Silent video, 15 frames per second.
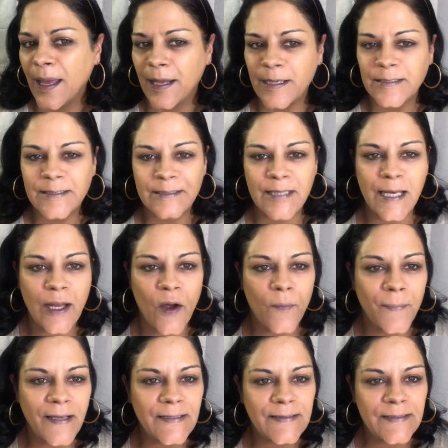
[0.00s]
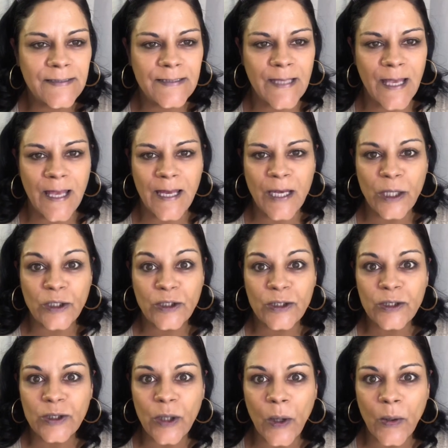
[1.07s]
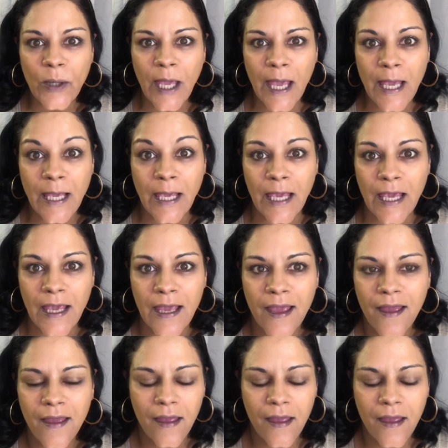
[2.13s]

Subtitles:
It is sitting on my skin so cakey.